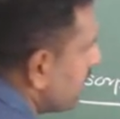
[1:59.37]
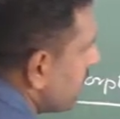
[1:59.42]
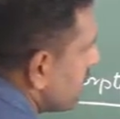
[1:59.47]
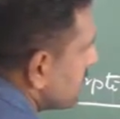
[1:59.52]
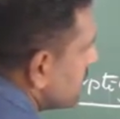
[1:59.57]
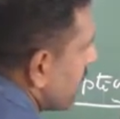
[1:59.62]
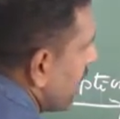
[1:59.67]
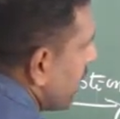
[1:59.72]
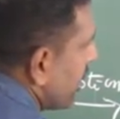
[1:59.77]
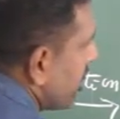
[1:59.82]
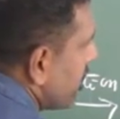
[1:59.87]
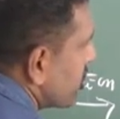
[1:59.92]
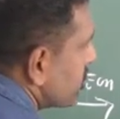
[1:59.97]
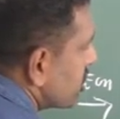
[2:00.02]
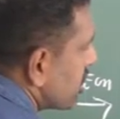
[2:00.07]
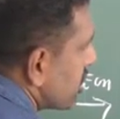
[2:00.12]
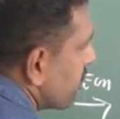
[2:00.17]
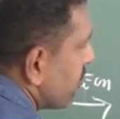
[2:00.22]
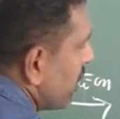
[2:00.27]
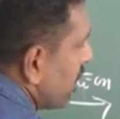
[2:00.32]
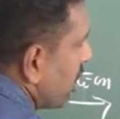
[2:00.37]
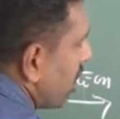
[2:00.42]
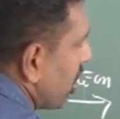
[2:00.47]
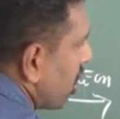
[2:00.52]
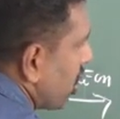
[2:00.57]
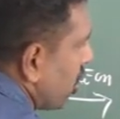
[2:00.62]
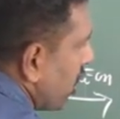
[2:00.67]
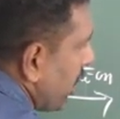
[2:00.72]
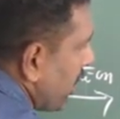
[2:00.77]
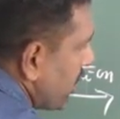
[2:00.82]
this hydrogen
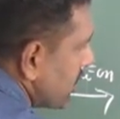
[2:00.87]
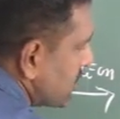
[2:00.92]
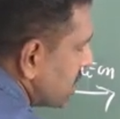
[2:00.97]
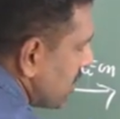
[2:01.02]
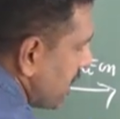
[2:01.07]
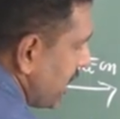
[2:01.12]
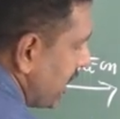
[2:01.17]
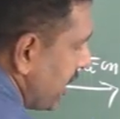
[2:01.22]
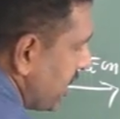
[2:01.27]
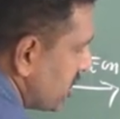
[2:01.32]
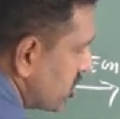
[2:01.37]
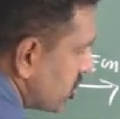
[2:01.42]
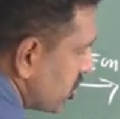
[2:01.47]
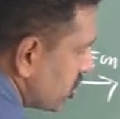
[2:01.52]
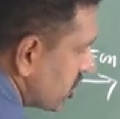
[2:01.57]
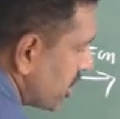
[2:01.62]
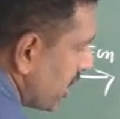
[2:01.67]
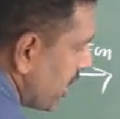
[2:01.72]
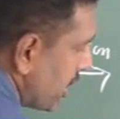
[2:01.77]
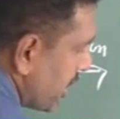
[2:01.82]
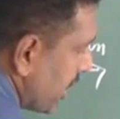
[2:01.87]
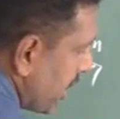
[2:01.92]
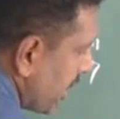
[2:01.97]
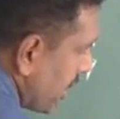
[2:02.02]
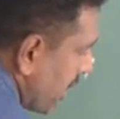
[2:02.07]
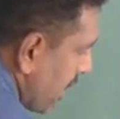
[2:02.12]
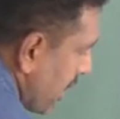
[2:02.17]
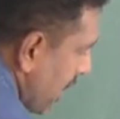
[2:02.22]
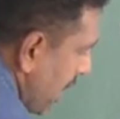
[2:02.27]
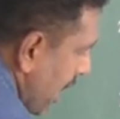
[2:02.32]
molecule is
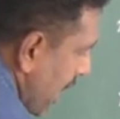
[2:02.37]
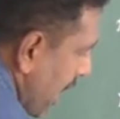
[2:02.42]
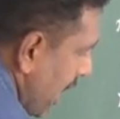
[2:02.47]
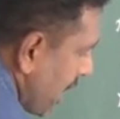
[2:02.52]
dissociated